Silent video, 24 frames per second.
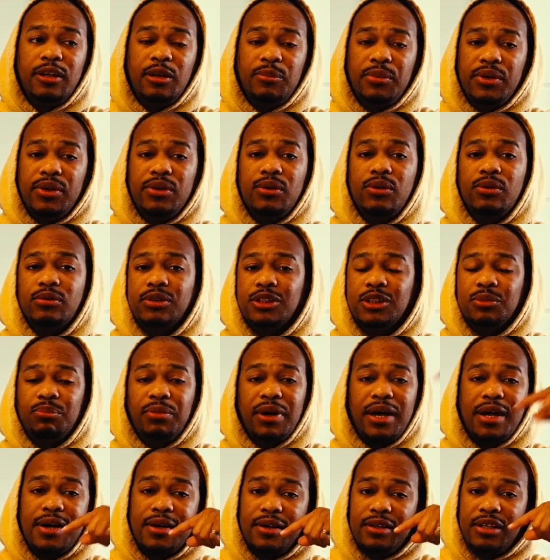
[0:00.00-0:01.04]
Let me go just
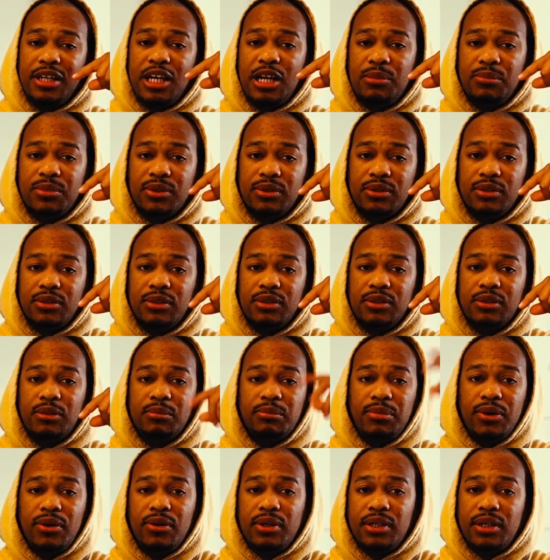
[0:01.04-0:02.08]
buy a camera.
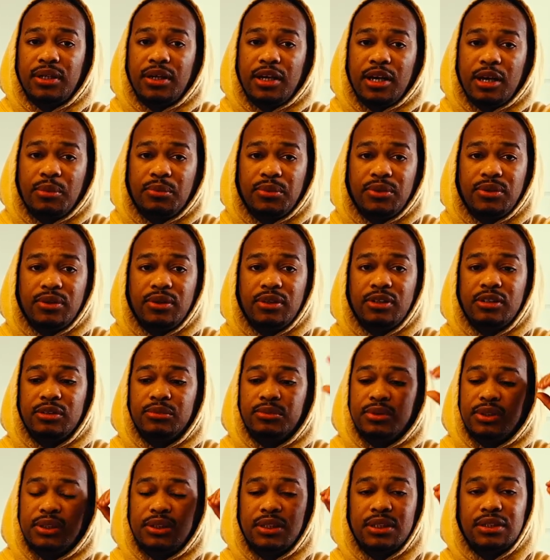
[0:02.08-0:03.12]
Bought a camera. And it
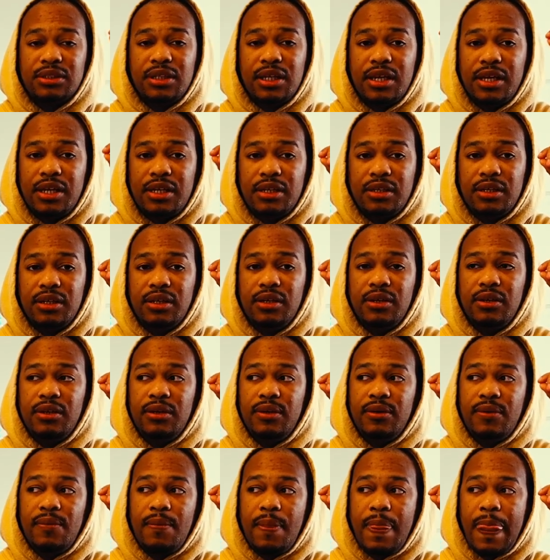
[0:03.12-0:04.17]
was just like,
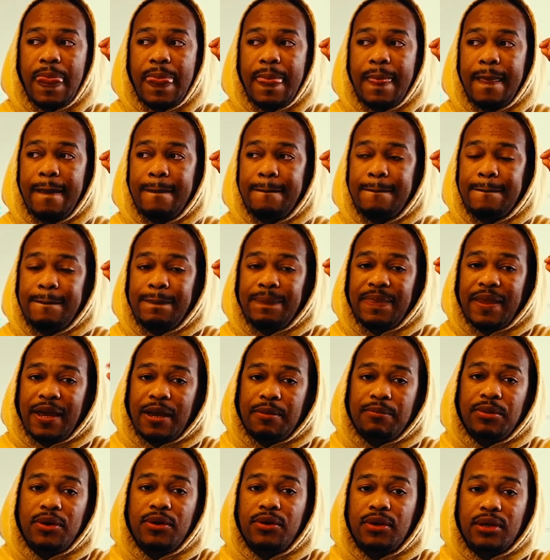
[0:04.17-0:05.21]

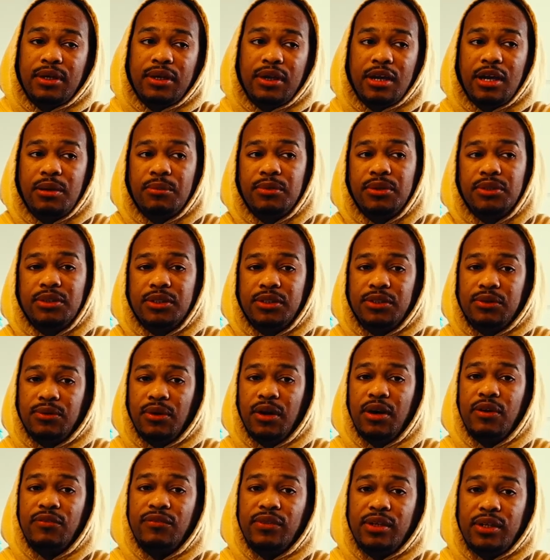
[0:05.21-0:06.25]
I bought a camera to do
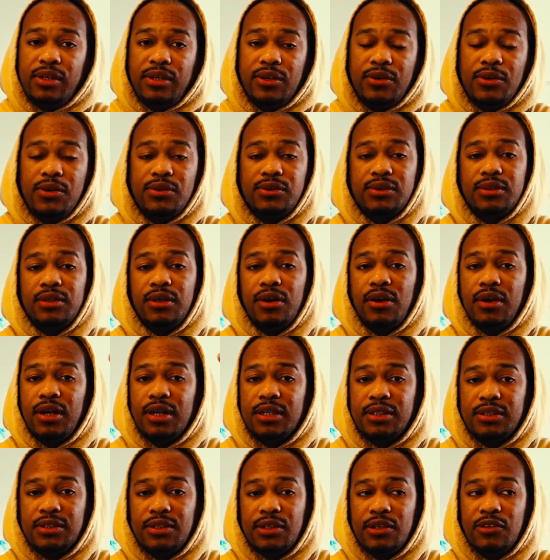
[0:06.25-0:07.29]
our videos and all
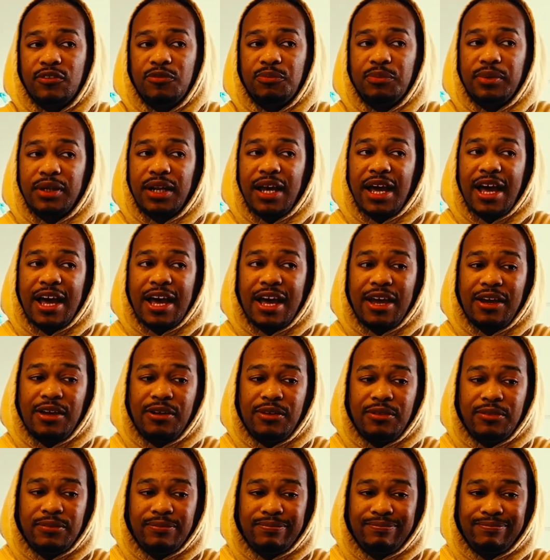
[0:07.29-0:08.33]
that stuff. But
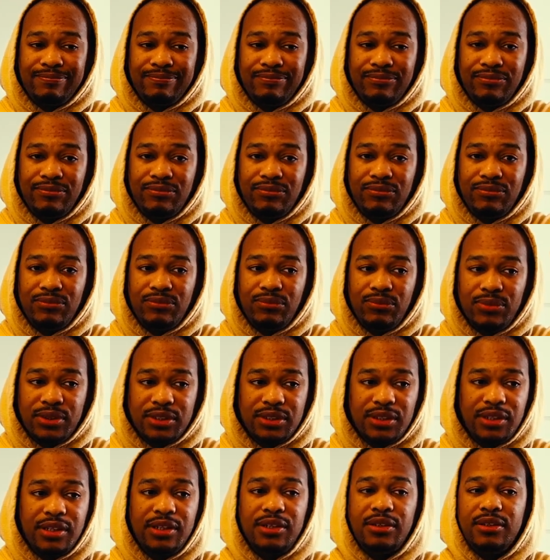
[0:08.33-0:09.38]
I
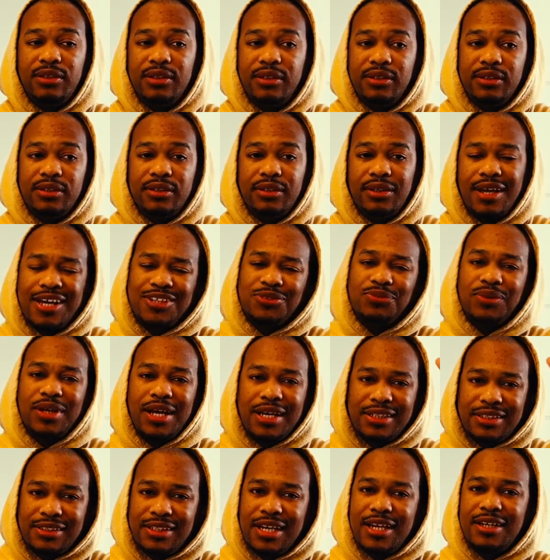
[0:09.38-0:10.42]
was literally, that's when
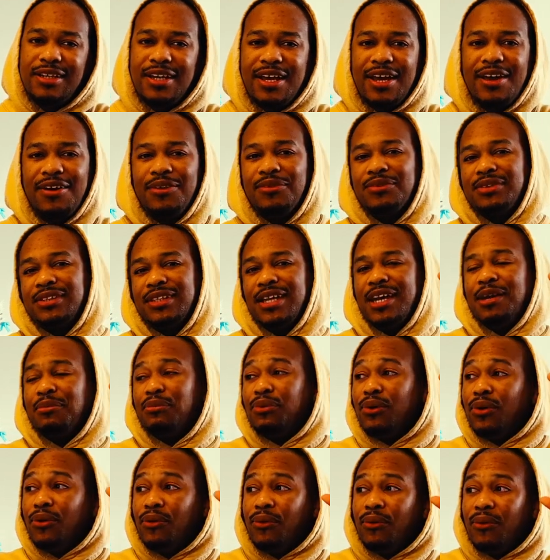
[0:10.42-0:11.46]
I sat down and was like,
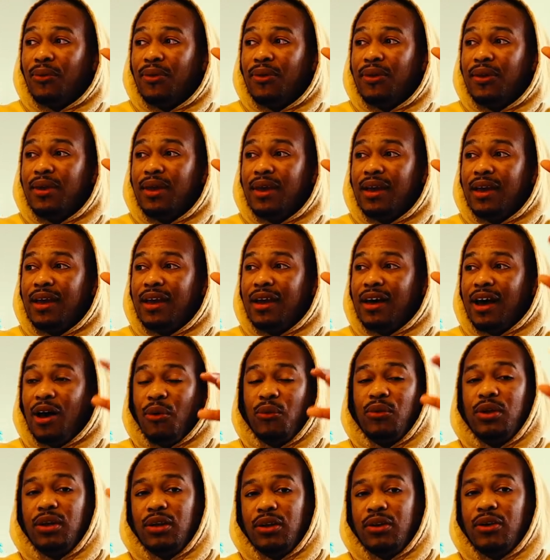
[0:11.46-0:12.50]
bro, I
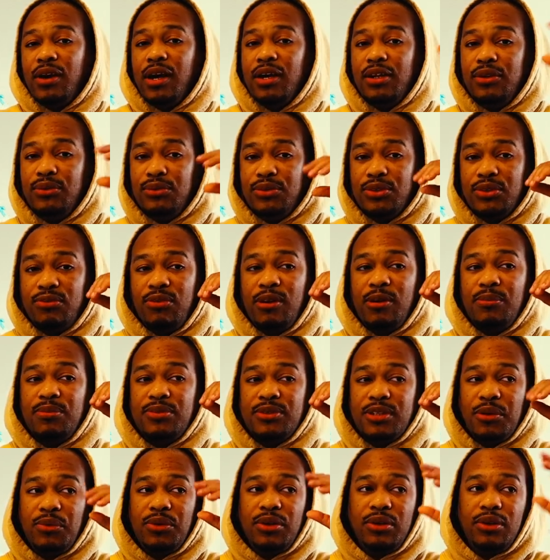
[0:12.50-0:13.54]
want to learn how to do
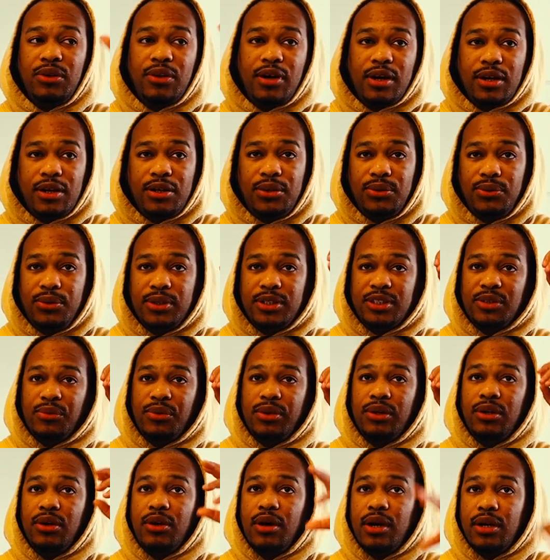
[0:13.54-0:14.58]
scripts. I want to learn how to do this. I
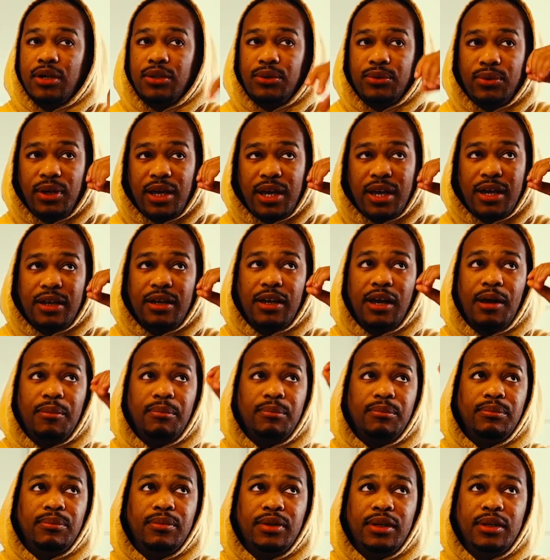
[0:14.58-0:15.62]
want to learn how to do that.
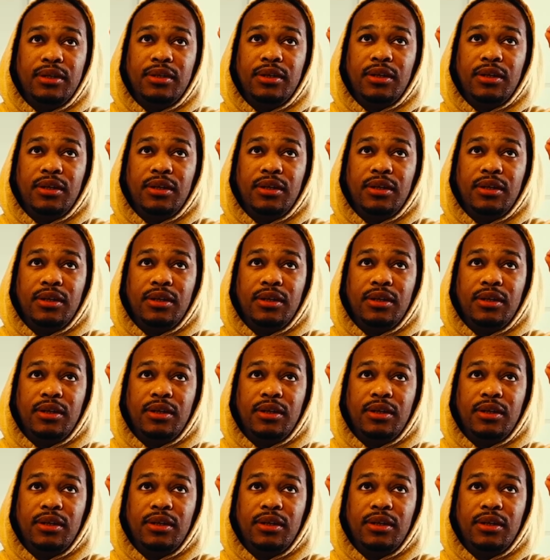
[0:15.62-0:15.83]
I'm